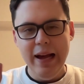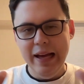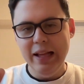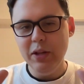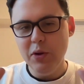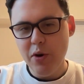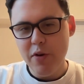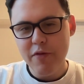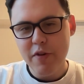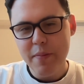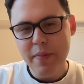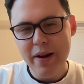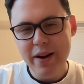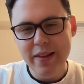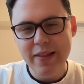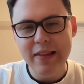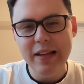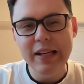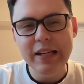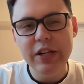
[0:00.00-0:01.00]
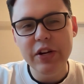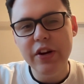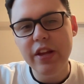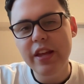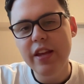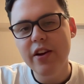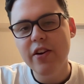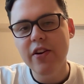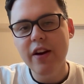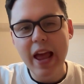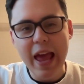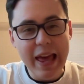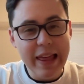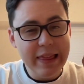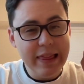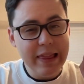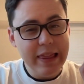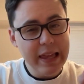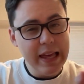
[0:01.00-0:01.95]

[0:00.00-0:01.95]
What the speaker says: Hello everybody, Thunder here, and